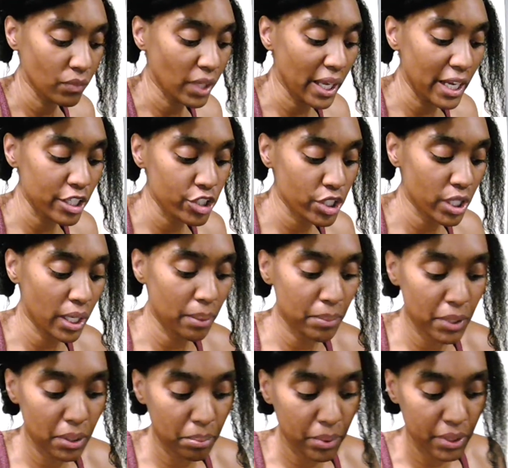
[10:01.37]
actually, I'm
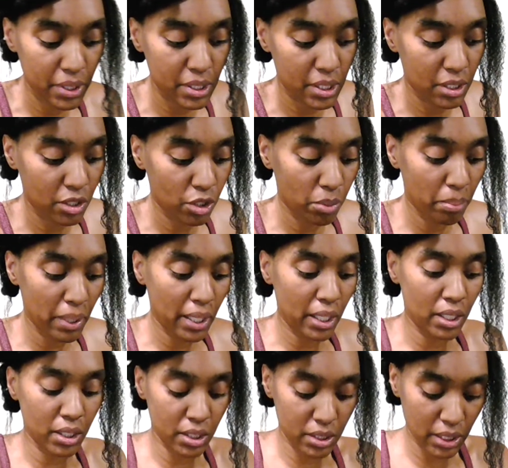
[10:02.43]
gonna put this in a little
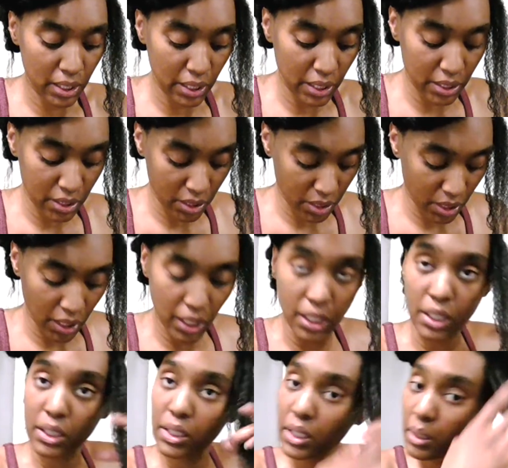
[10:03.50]
pile because I like to kind
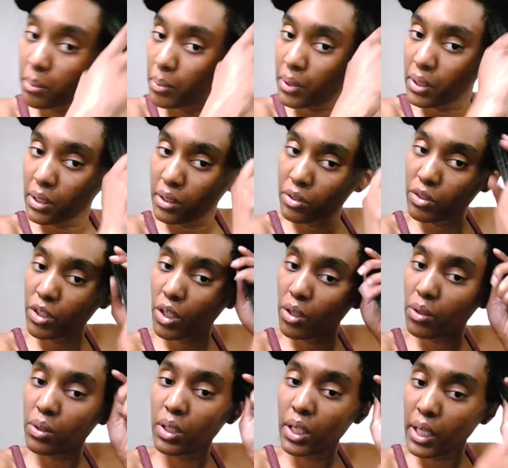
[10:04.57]
of keep it in
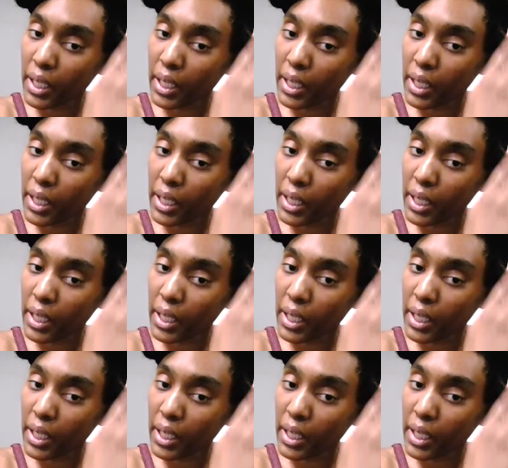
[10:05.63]
show.